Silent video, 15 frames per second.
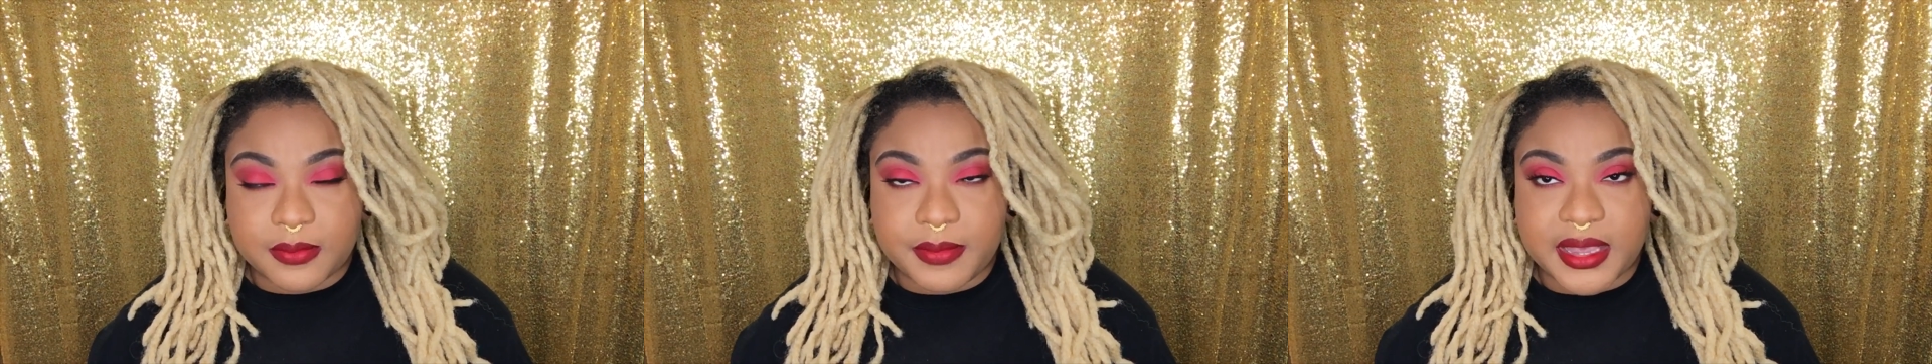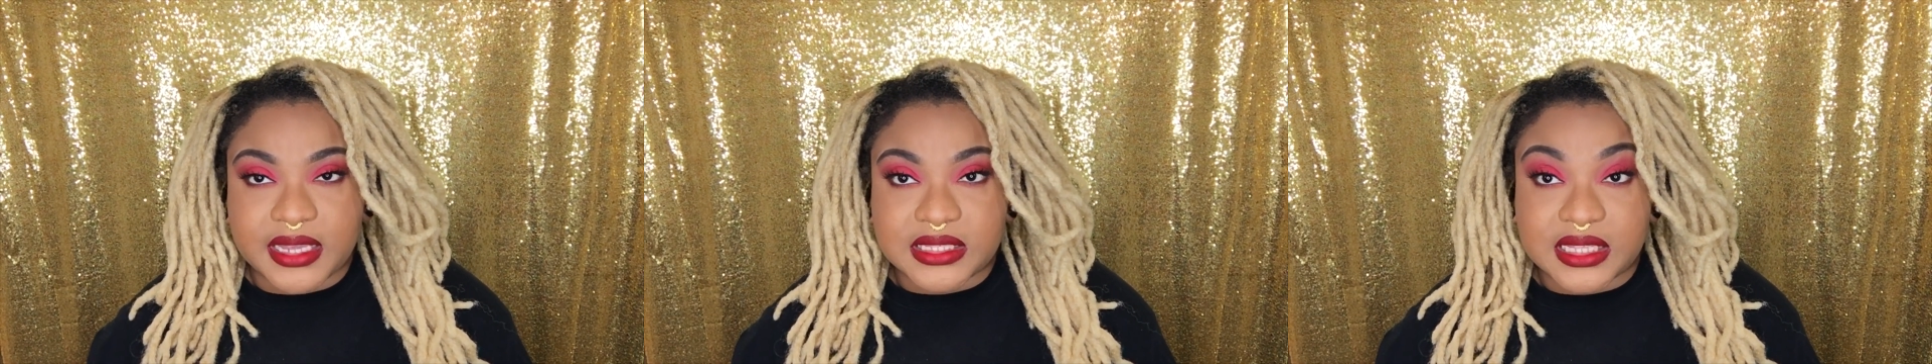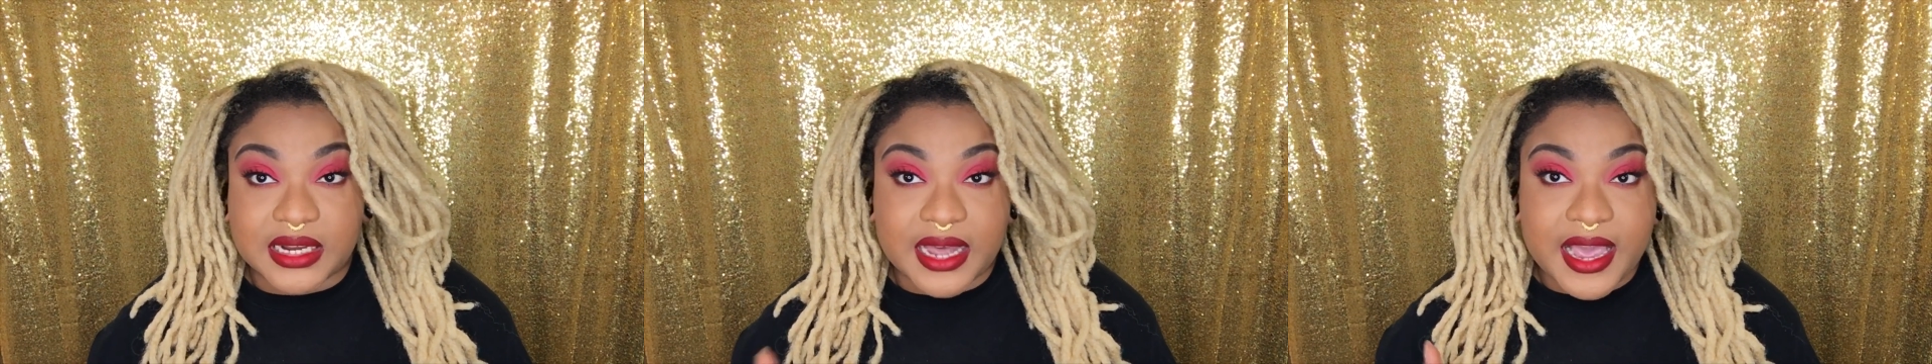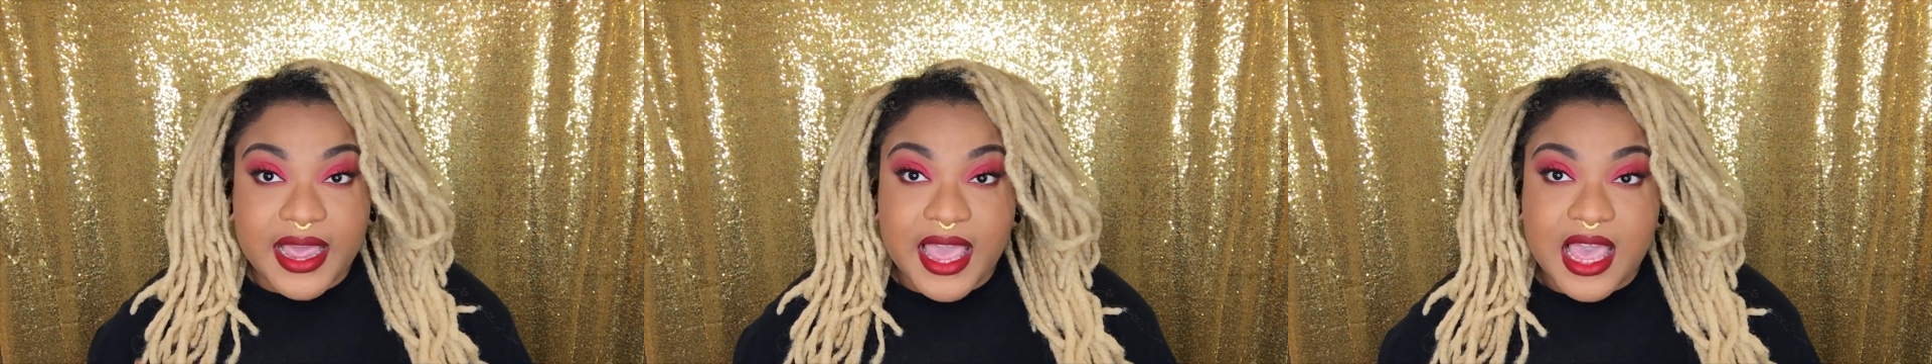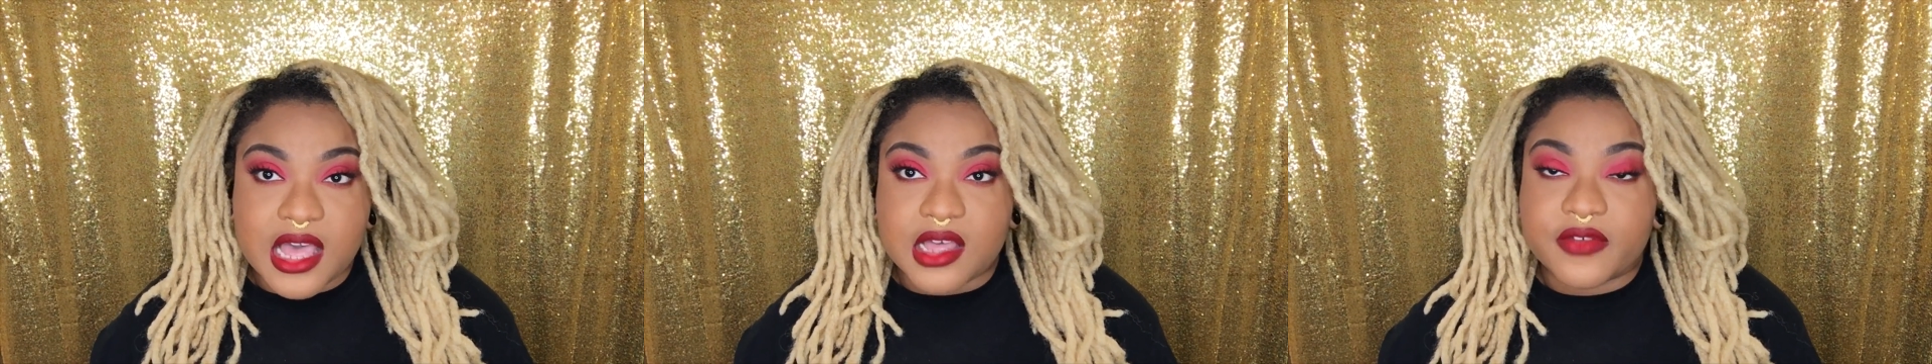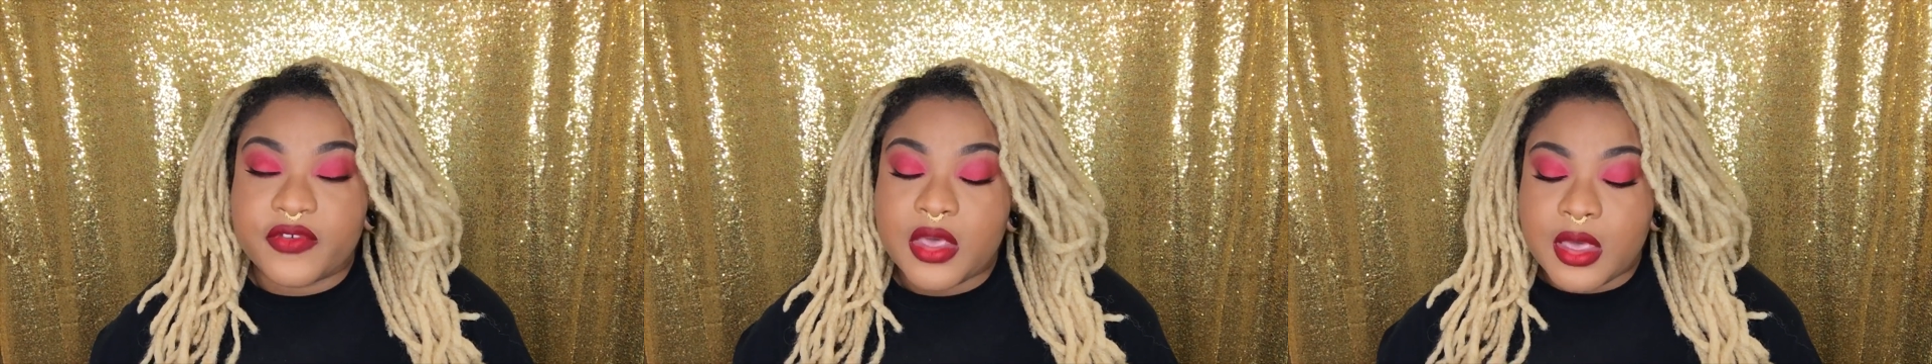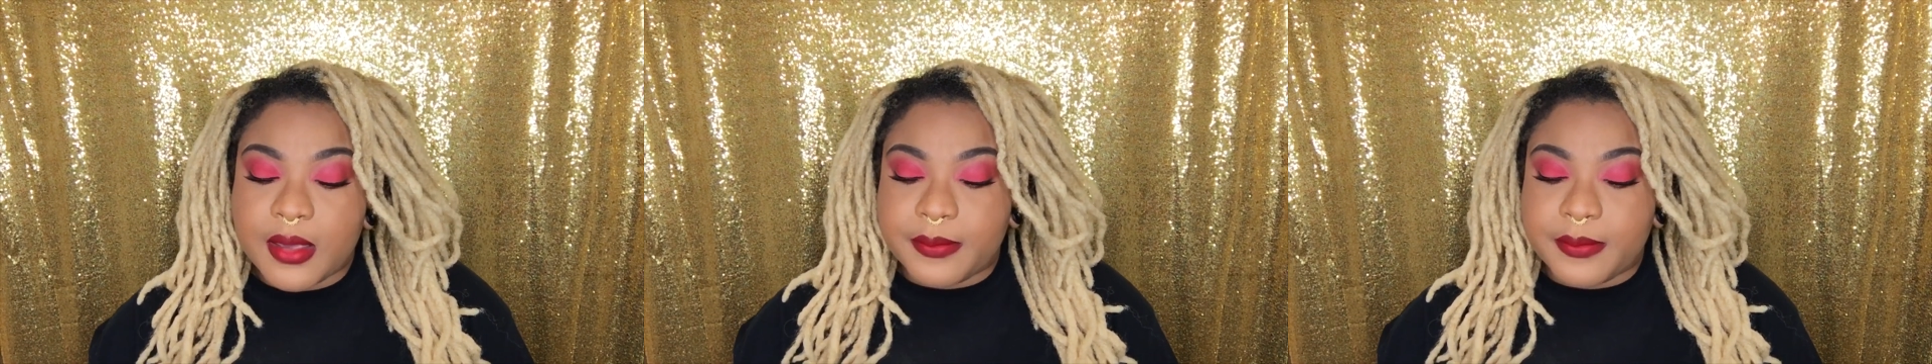base that I have,